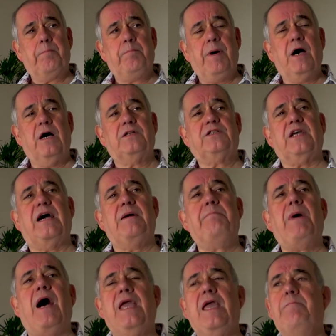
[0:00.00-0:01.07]
but
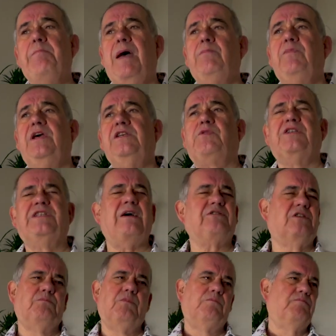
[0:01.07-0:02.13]
my memories, because
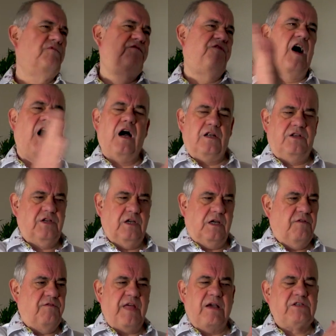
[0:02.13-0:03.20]
that's a
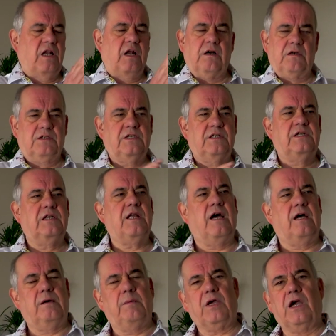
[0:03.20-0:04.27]
long
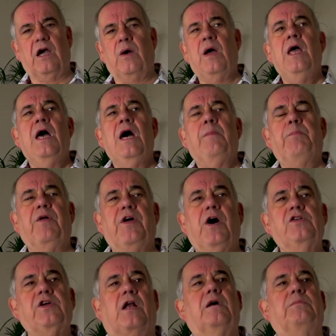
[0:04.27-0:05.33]
time ago, but the
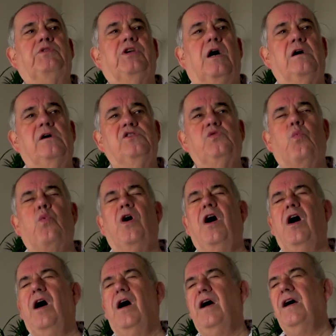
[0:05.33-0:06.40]
100 Club shows
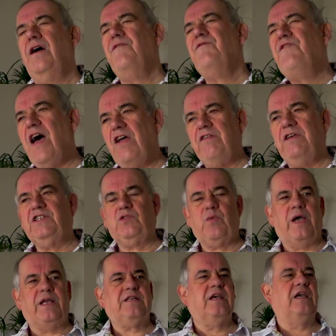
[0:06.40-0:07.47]
were very
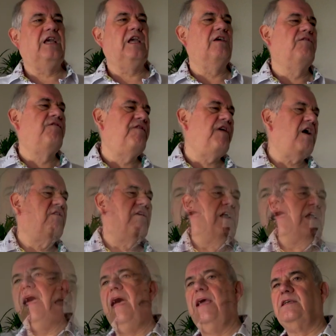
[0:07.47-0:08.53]
sweaty,
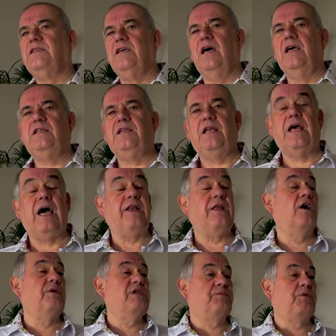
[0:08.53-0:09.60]
very excited, and
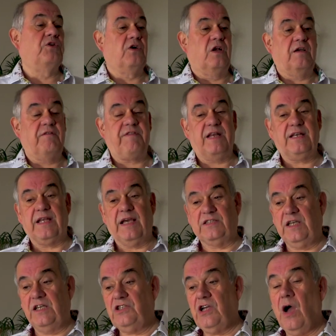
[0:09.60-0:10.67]
he always put on a
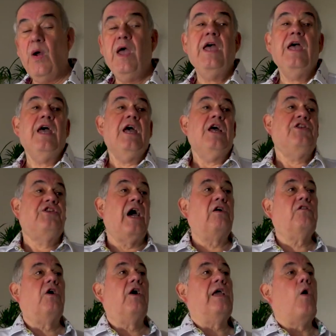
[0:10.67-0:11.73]
fantastic show.
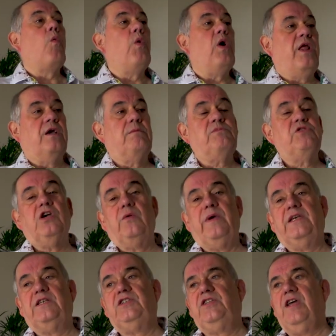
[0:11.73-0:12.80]
Delroy Williams, who
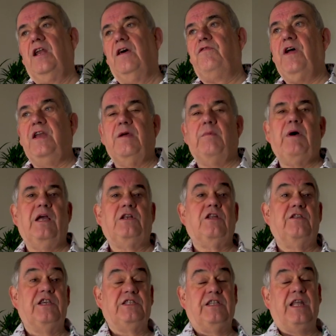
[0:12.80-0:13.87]
is still a friend of mine to this